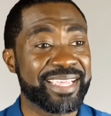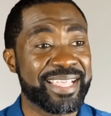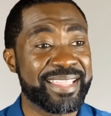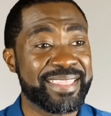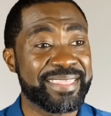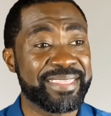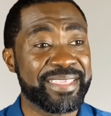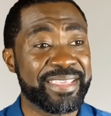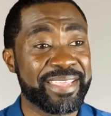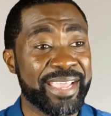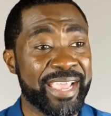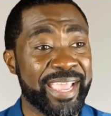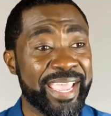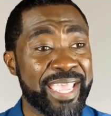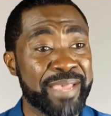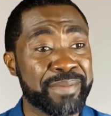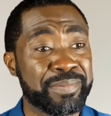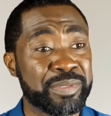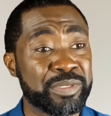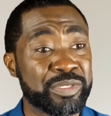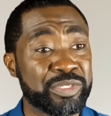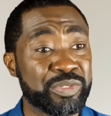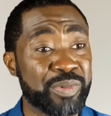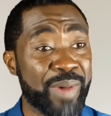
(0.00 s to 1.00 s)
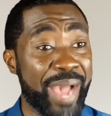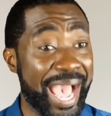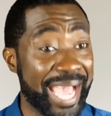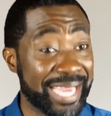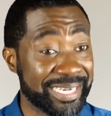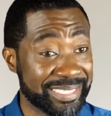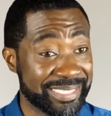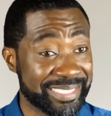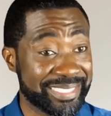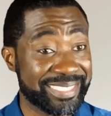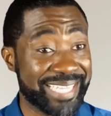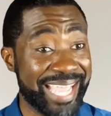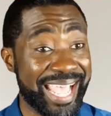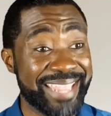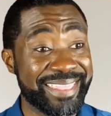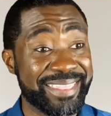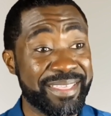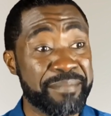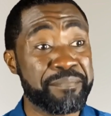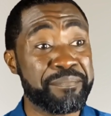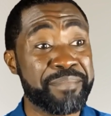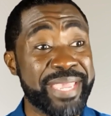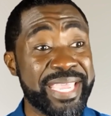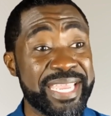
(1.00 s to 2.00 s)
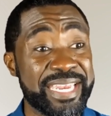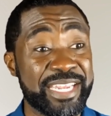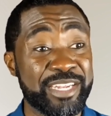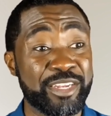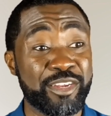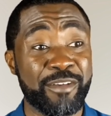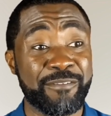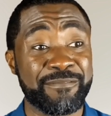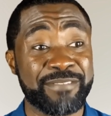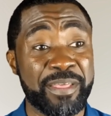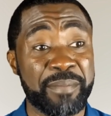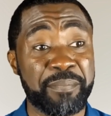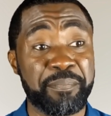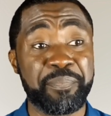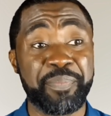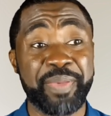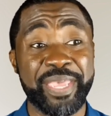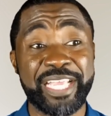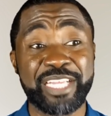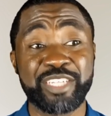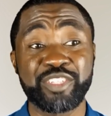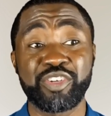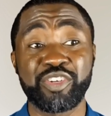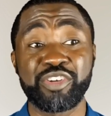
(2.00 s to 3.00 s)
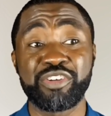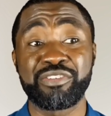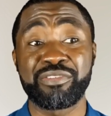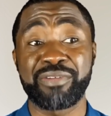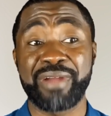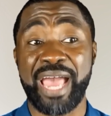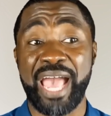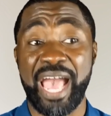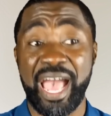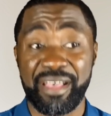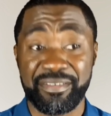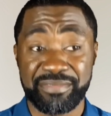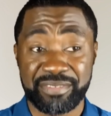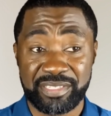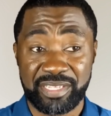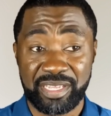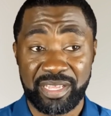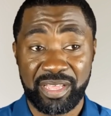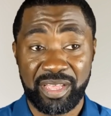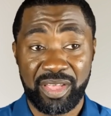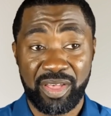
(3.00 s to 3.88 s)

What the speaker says: and they are able to understand the meaning of the pictographs